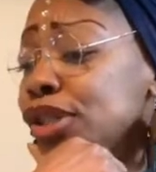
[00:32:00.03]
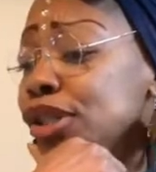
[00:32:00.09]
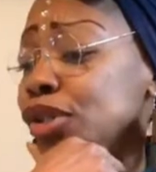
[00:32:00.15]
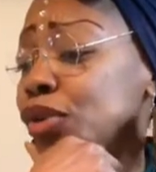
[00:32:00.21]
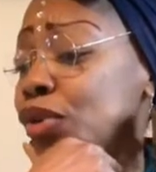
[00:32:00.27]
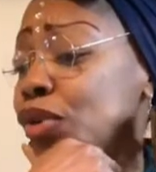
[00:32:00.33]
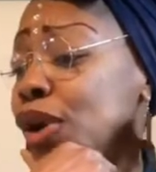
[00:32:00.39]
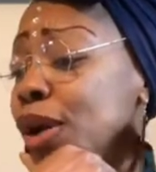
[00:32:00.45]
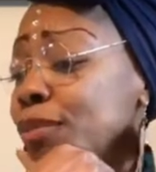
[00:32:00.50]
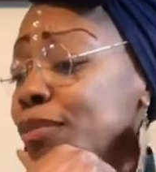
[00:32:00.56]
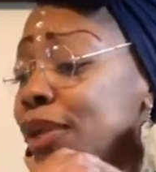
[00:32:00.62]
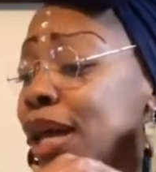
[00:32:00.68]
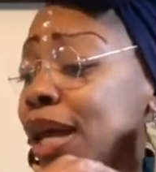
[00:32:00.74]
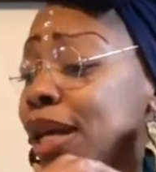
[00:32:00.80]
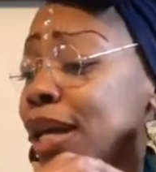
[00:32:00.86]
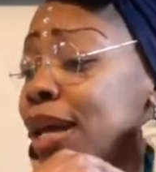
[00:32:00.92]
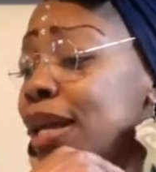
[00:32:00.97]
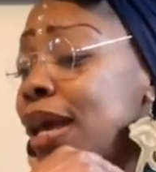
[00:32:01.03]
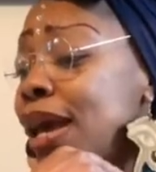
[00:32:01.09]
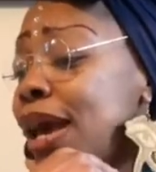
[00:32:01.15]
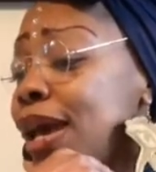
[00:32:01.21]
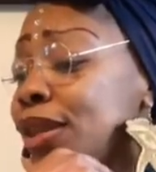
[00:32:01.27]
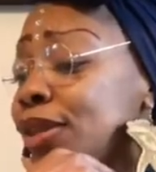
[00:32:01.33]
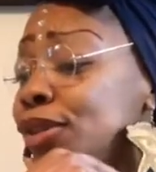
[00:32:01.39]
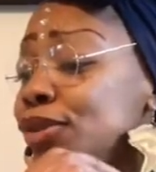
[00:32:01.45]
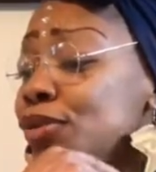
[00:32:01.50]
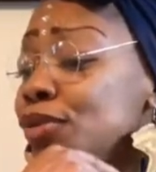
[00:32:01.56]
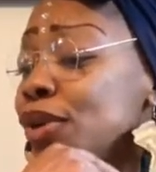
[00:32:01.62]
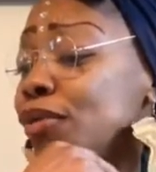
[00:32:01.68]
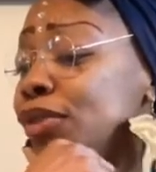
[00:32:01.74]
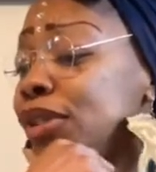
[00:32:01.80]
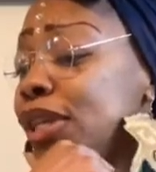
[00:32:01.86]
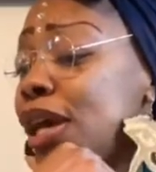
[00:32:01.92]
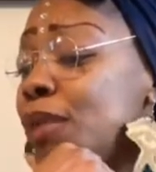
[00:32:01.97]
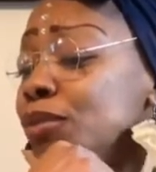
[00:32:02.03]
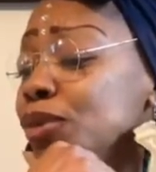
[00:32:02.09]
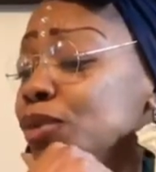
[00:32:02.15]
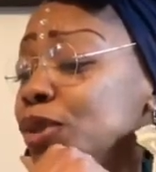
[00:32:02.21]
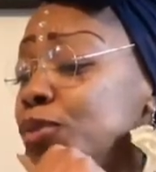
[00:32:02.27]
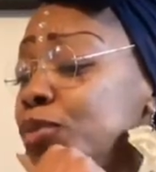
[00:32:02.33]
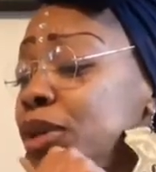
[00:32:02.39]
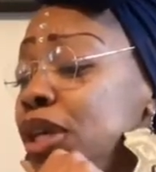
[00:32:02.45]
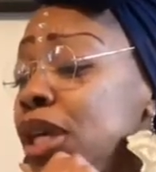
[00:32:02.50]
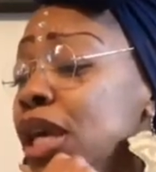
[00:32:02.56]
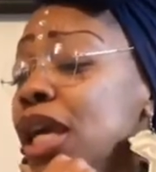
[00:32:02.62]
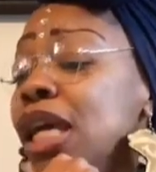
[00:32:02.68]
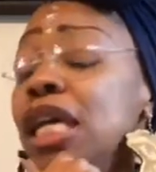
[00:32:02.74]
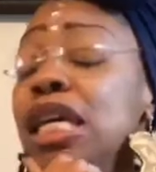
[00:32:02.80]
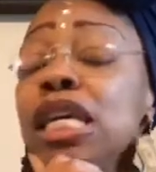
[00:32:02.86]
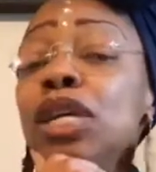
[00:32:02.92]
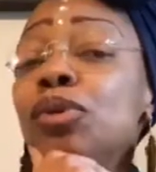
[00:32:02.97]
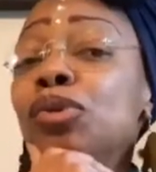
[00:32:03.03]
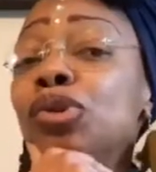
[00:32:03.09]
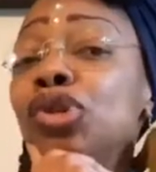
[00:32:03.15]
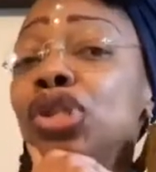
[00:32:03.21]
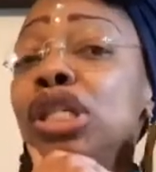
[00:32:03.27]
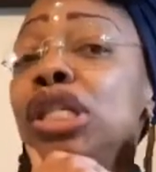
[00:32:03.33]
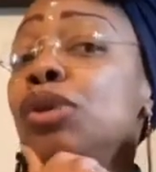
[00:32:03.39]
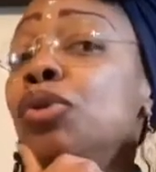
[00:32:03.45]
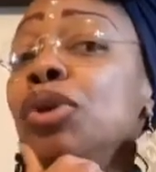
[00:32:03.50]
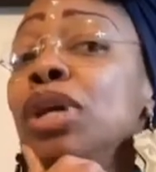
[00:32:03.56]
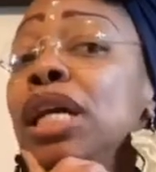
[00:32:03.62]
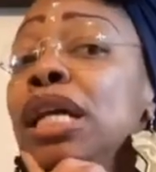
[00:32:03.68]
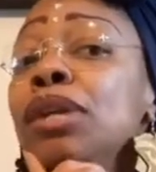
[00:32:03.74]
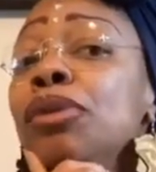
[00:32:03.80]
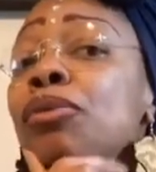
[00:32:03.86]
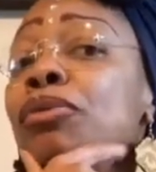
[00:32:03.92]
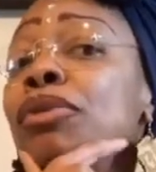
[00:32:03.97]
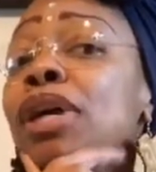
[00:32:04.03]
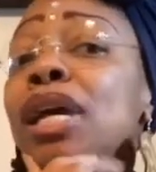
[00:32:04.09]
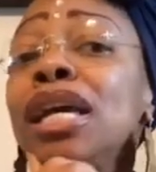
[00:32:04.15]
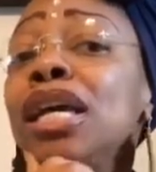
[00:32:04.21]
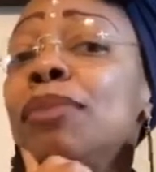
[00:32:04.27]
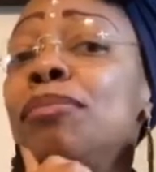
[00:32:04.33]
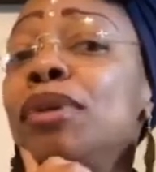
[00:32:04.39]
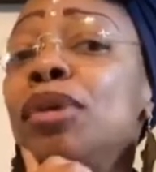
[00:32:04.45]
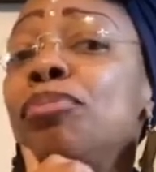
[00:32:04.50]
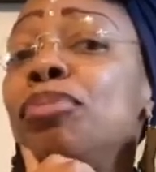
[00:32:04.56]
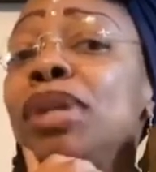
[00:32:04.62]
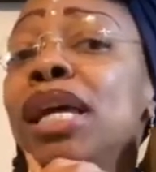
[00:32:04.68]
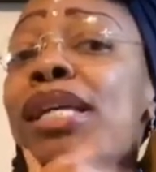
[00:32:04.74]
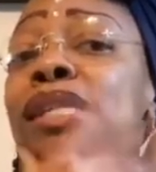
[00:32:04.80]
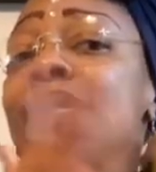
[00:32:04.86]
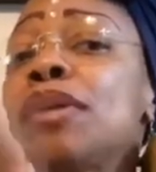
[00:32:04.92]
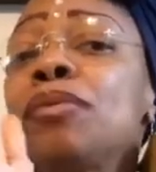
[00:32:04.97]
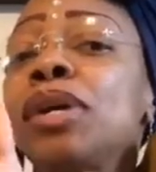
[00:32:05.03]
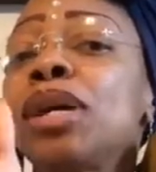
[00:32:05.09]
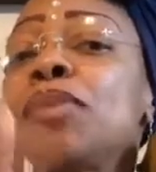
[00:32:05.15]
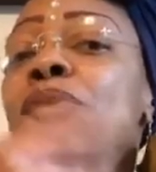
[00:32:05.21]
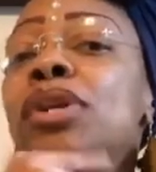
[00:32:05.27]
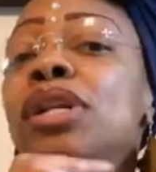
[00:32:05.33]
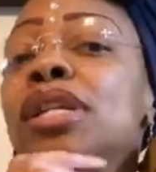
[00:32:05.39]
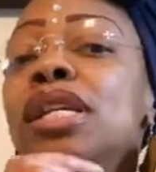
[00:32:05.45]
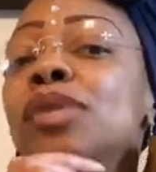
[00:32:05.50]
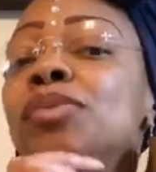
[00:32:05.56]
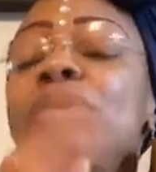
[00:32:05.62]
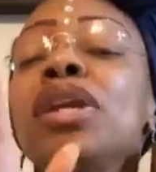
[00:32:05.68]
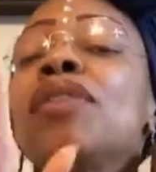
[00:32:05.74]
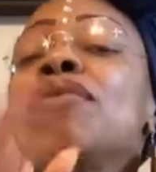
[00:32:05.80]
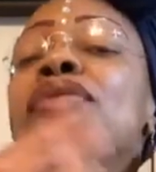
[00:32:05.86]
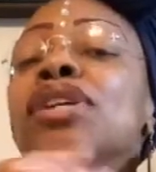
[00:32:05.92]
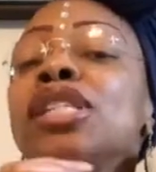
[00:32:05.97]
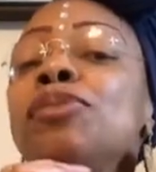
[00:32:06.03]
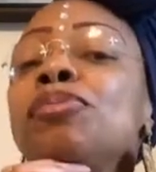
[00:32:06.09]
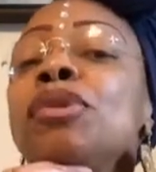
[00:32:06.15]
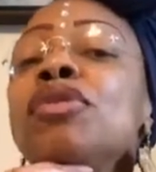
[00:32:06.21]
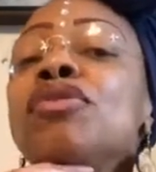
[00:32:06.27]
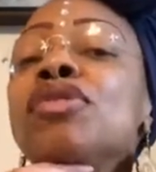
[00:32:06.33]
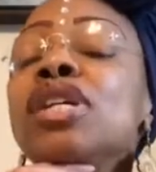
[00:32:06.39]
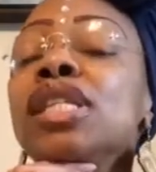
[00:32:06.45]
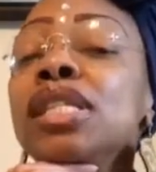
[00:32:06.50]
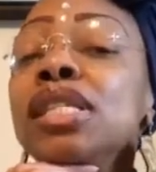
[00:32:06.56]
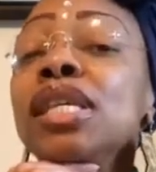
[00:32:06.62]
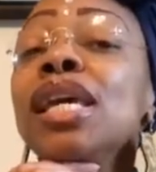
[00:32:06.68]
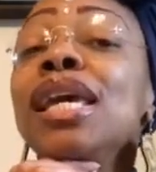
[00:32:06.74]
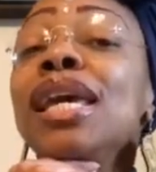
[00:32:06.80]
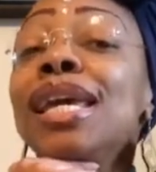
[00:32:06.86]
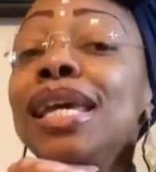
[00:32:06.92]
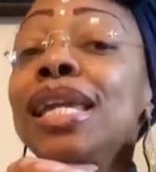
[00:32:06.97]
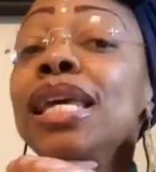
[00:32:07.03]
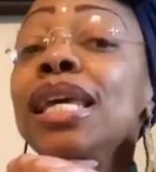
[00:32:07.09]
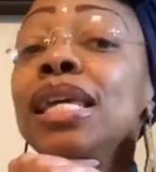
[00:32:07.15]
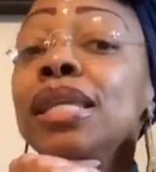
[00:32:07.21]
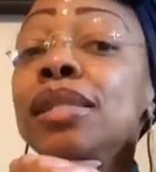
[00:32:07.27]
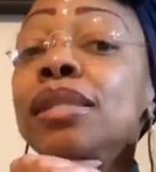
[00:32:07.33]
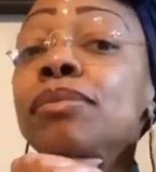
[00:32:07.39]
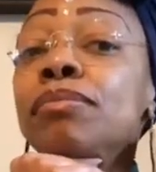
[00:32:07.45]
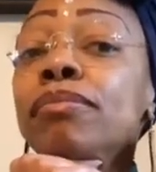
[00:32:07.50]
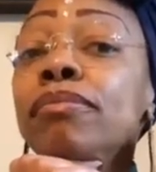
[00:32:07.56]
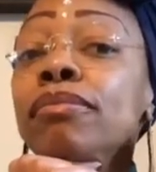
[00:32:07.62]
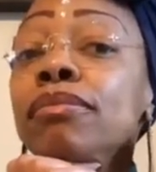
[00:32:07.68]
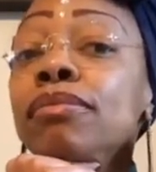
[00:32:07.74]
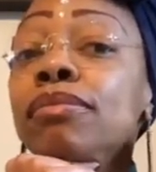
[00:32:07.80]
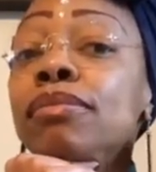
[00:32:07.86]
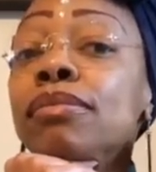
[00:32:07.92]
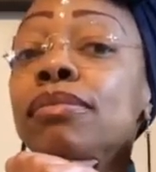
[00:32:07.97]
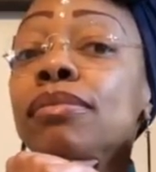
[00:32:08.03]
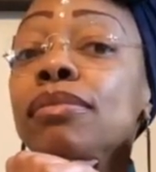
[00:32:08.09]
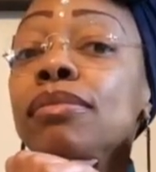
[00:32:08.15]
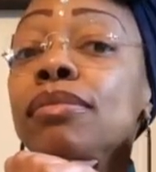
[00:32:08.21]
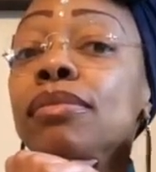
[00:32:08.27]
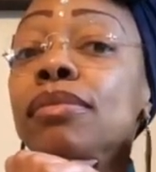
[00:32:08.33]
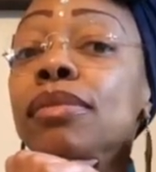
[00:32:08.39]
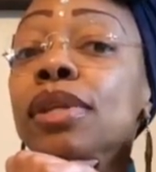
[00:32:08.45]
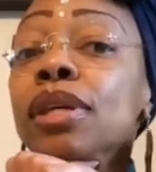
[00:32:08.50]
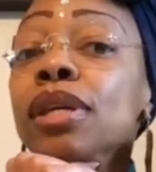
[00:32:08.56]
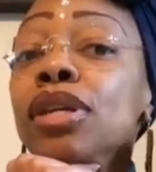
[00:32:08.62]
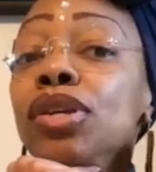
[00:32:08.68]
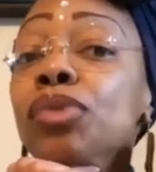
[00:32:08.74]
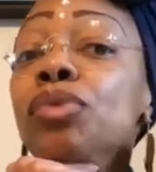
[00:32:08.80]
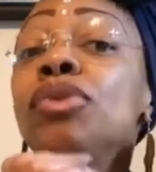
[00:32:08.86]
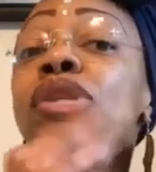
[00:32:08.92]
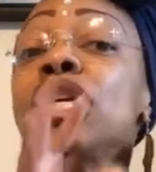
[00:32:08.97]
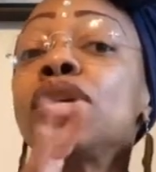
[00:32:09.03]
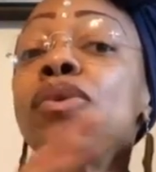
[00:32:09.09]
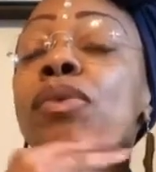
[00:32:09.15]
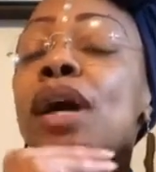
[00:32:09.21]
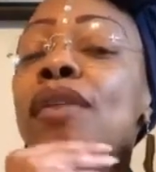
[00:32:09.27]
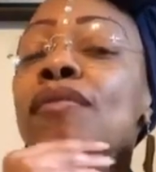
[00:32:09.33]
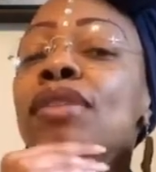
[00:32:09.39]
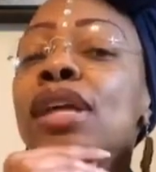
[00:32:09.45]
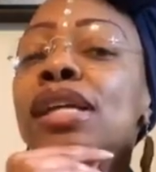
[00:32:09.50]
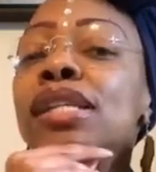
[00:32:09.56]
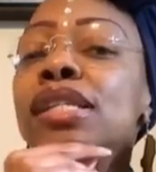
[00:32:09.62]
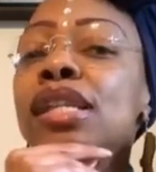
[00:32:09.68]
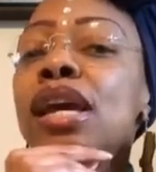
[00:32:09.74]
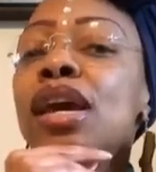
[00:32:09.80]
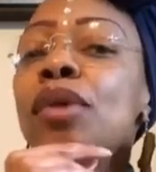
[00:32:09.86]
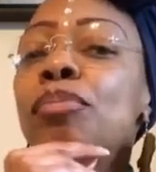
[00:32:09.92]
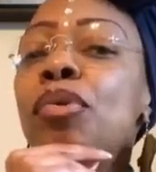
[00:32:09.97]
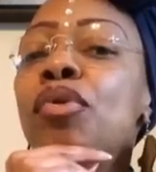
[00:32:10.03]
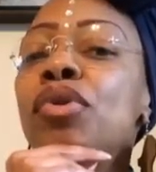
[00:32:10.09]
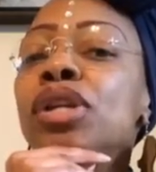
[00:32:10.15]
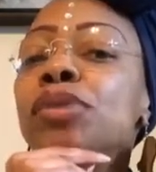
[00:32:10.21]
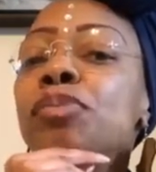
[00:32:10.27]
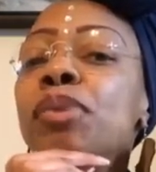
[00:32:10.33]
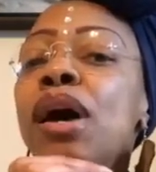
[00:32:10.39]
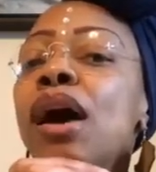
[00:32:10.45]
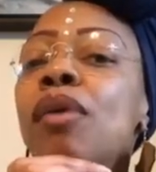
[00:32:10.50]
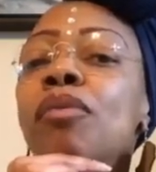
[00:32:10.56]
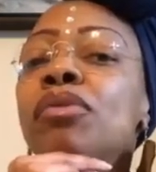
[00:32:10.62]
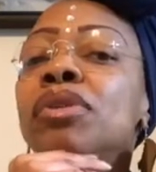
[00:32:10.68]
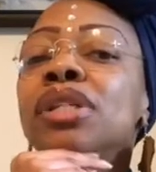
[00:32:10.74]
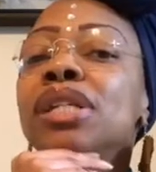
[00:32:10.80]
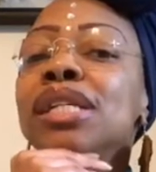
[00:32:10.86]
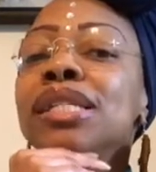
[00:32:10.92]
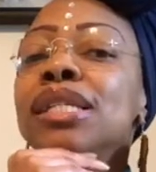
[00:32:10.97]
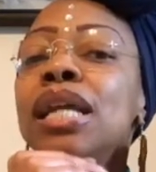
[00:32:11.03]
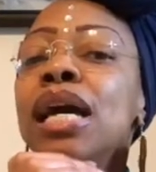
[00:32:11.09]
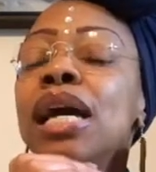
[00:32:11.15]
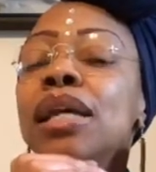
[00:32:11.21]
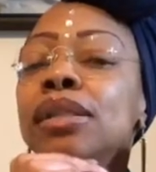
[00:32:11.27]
or I got an attitude every time you speak, he or she or it or they. It could be a place. I don't care what it is. Whatever experience it is. You think you having that standpoint is power. It's not.